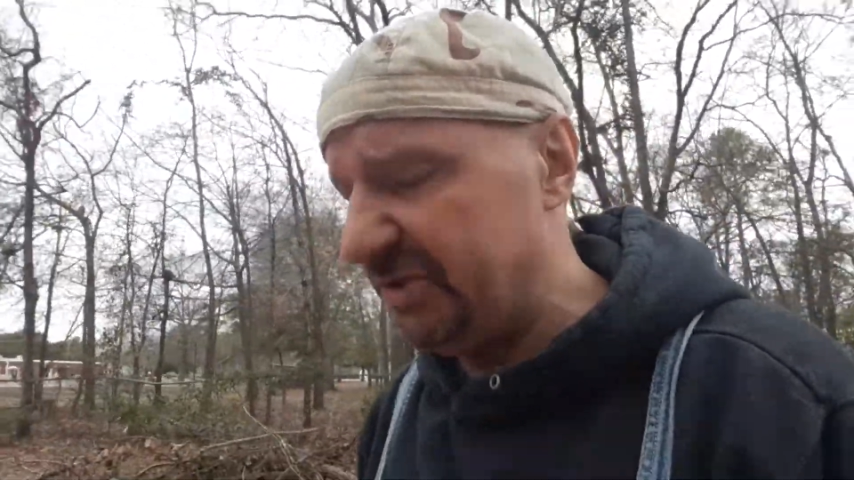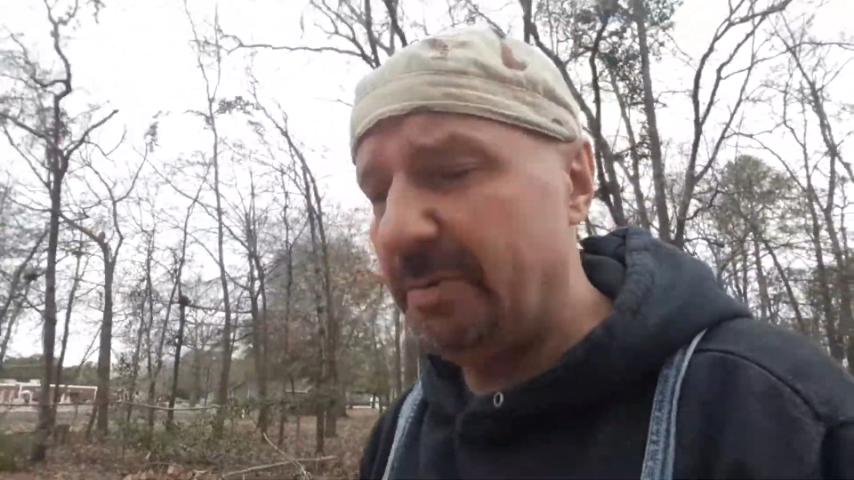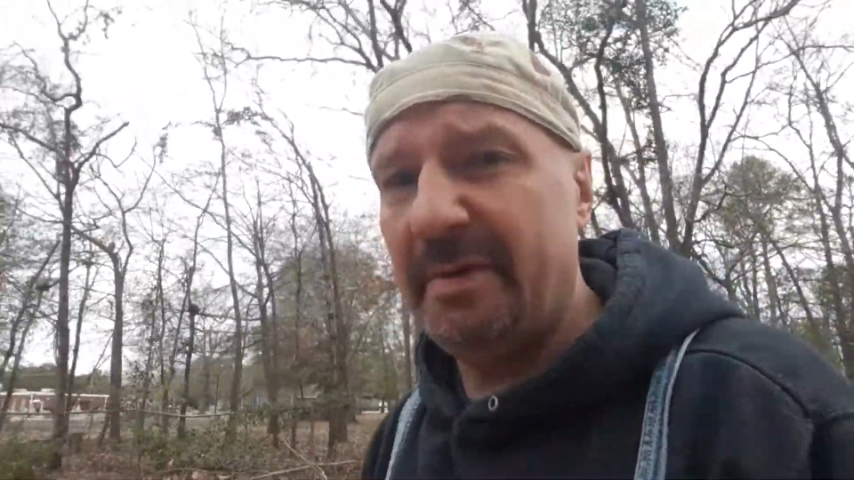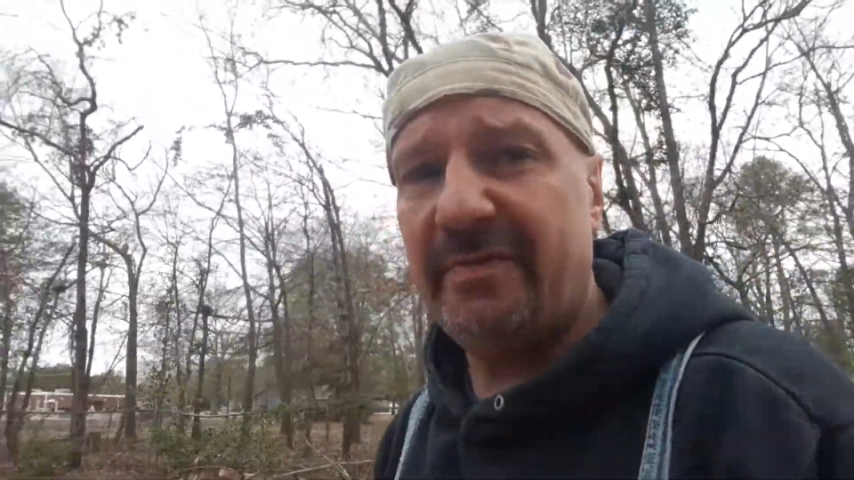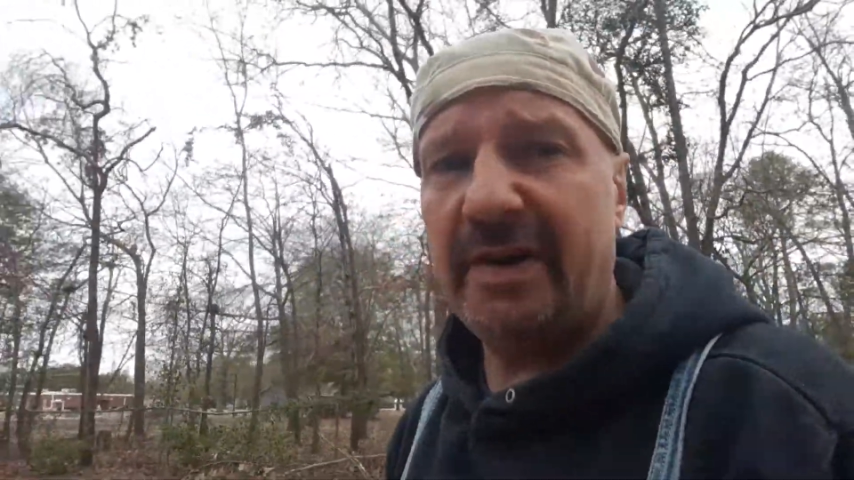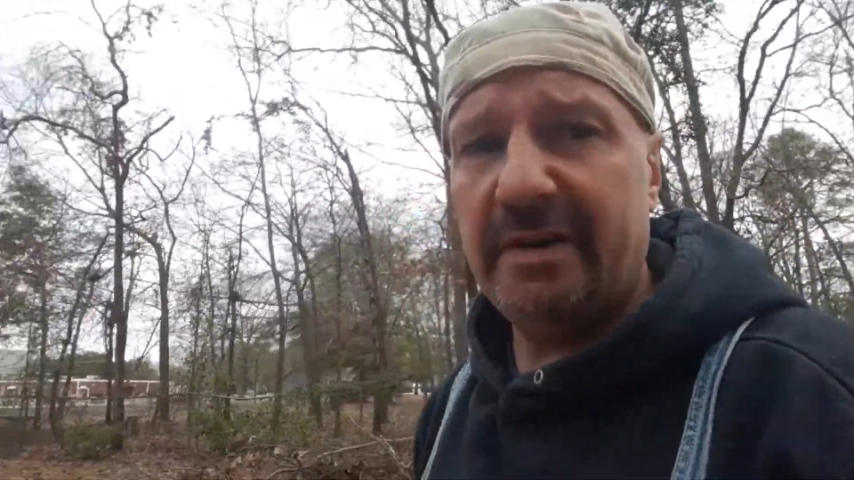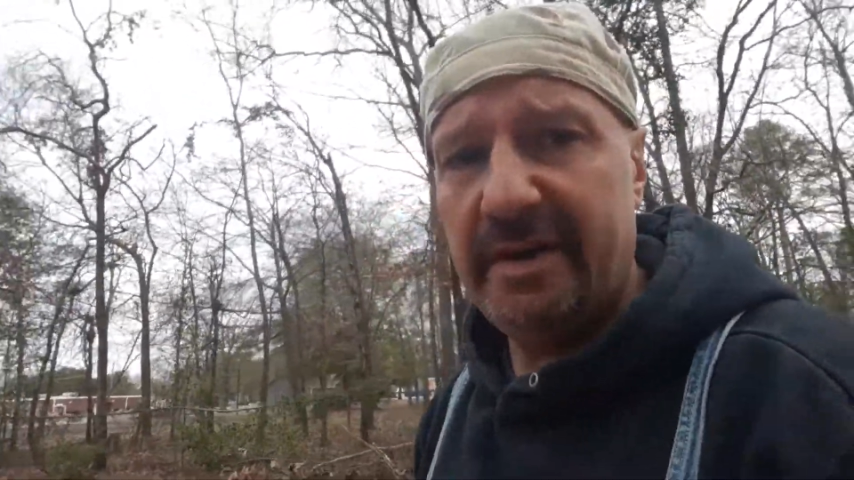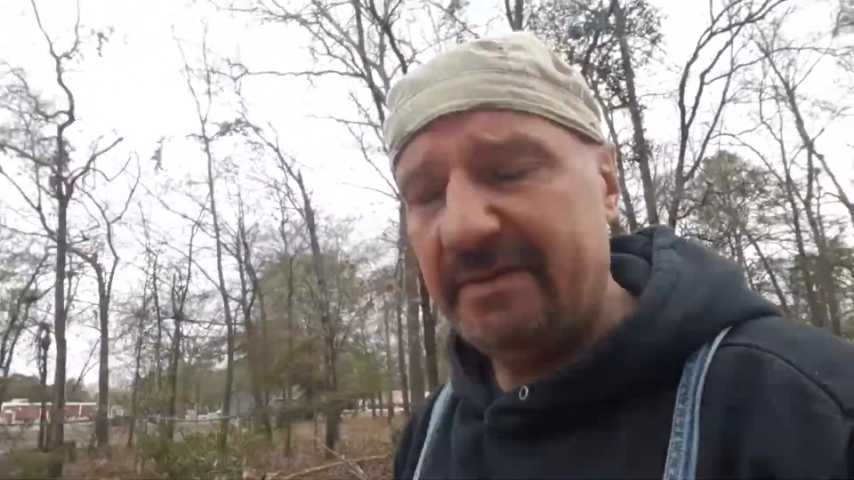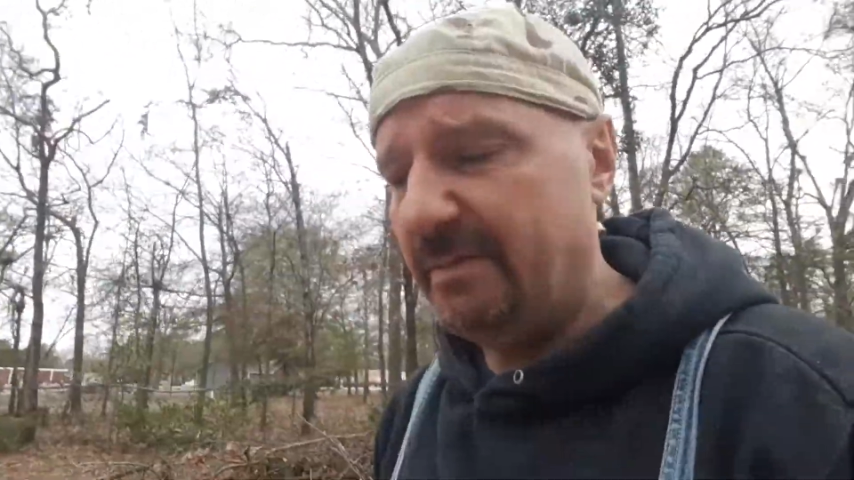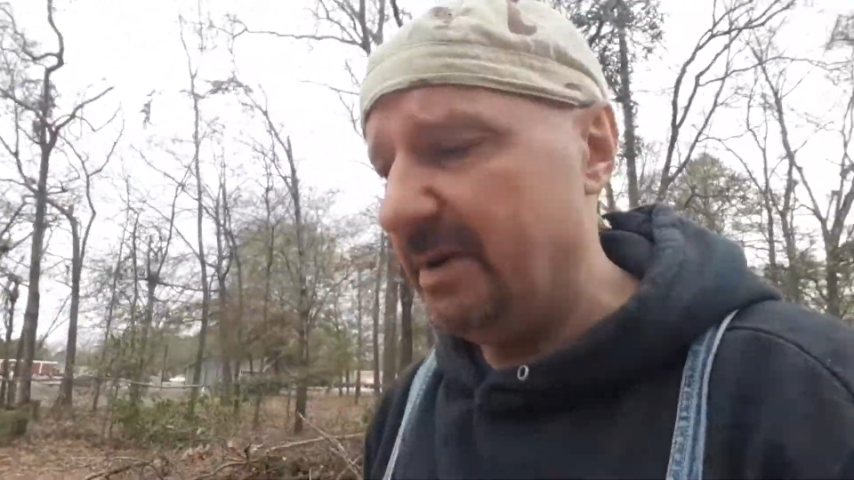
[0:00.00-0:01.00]
should be fairly
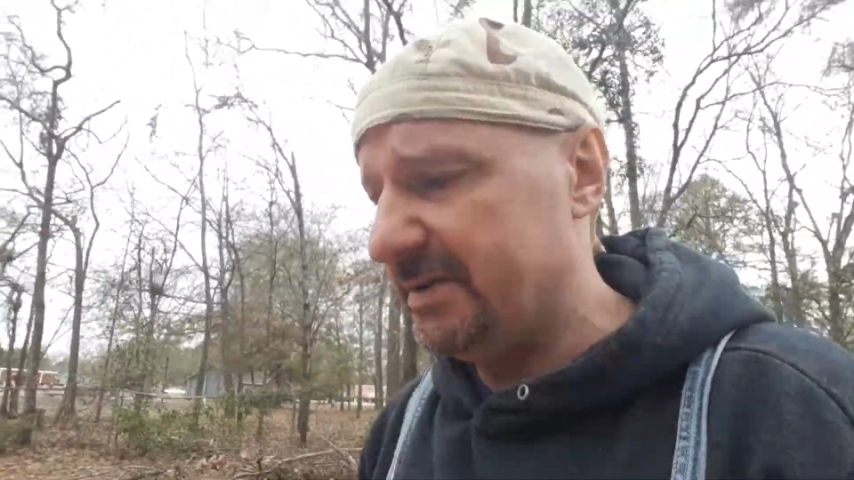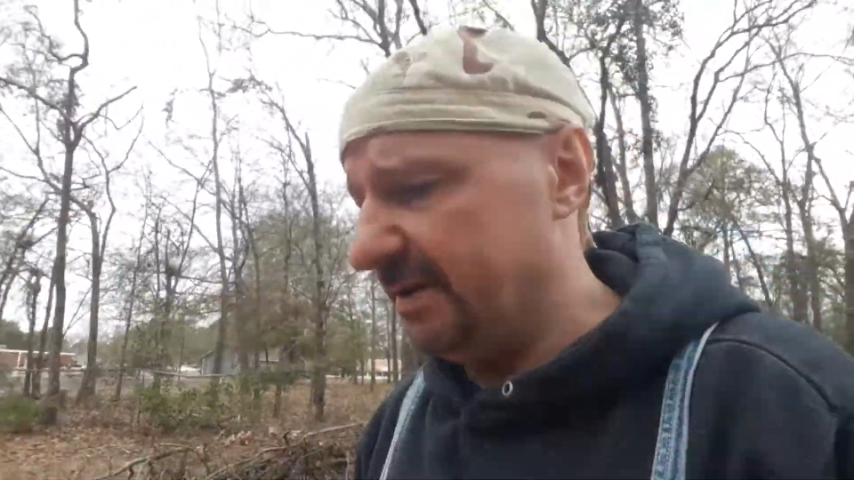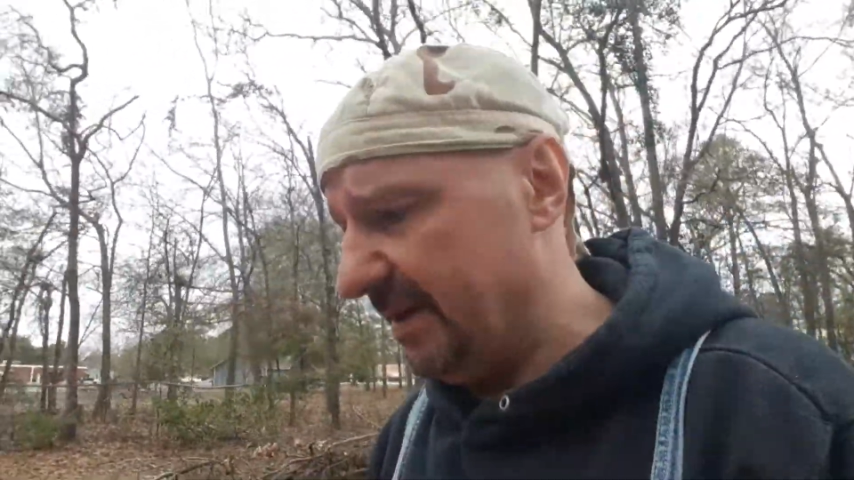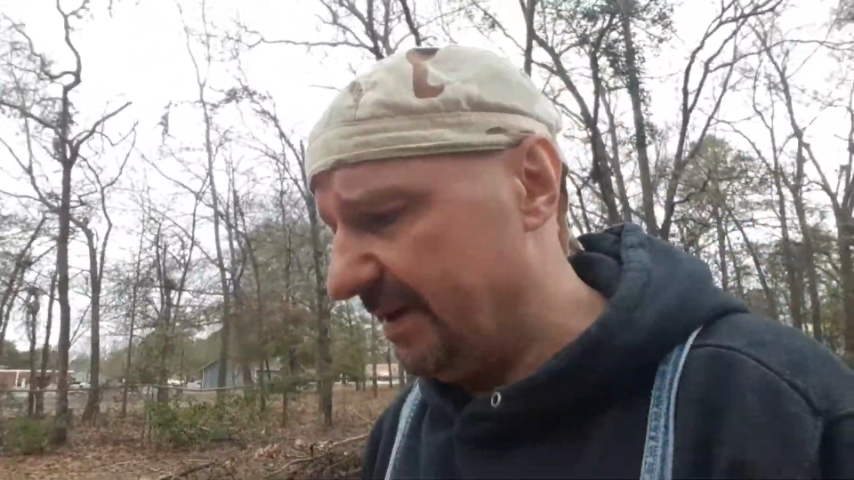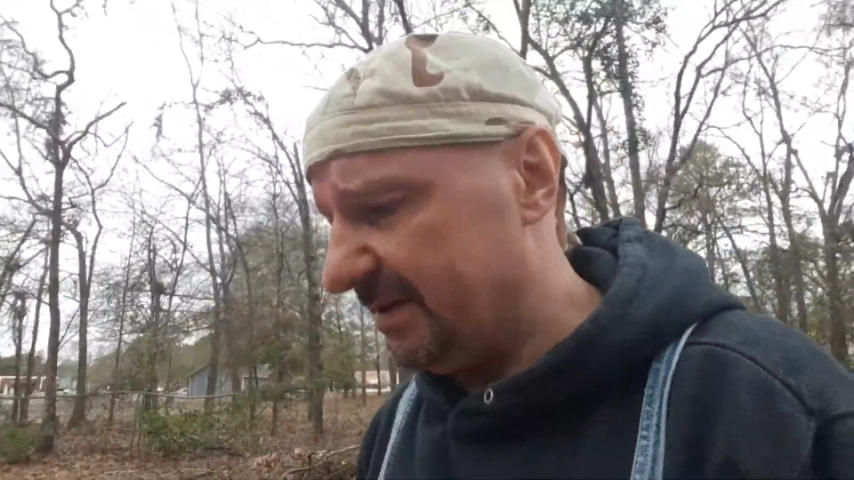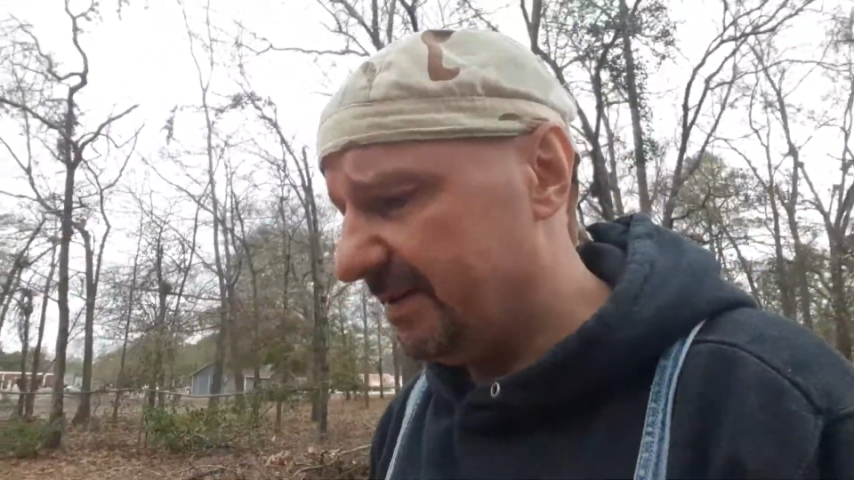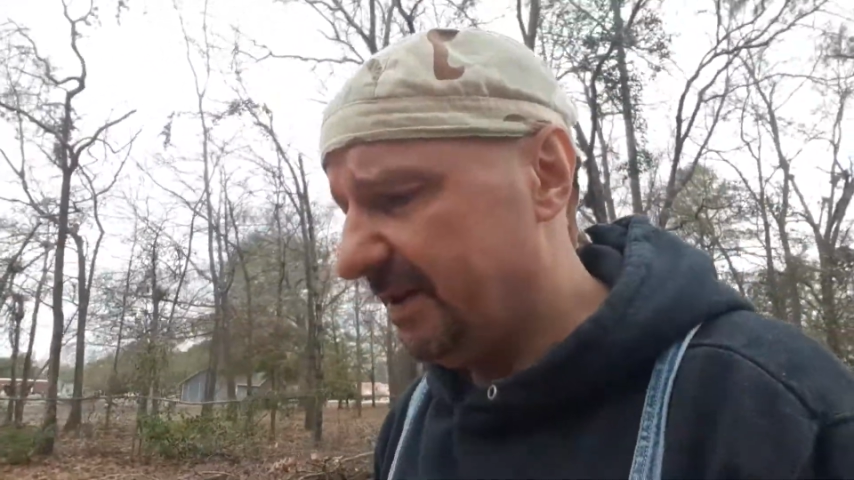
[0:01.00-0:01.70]
decent muscadines